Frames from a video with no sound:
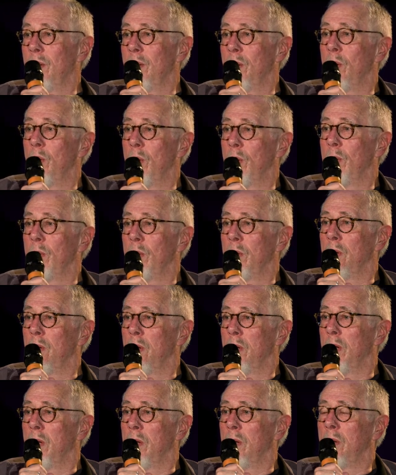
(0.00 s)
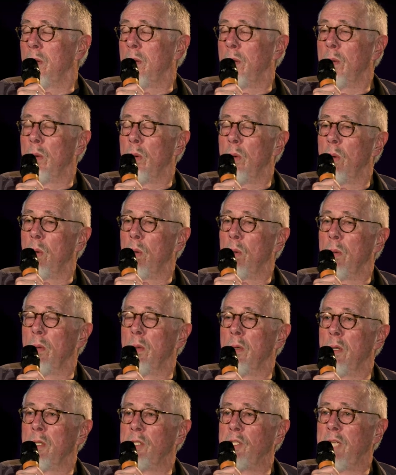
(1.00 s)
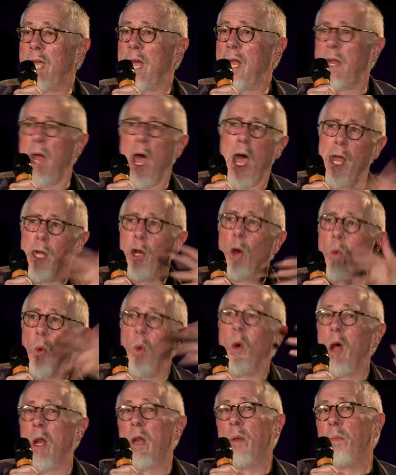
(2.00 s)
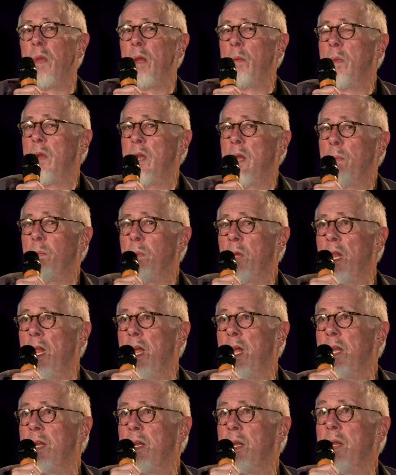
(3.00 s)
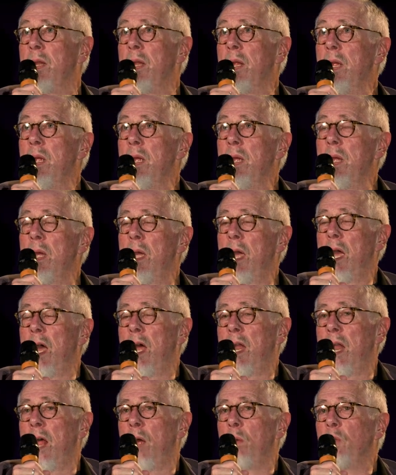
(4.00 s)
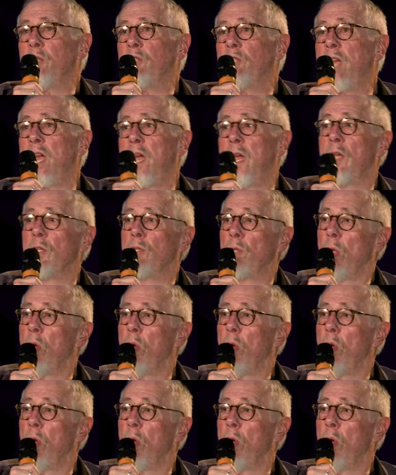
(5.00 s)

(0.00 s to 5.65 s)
who said, I don't want to be manipulated? And I would say, as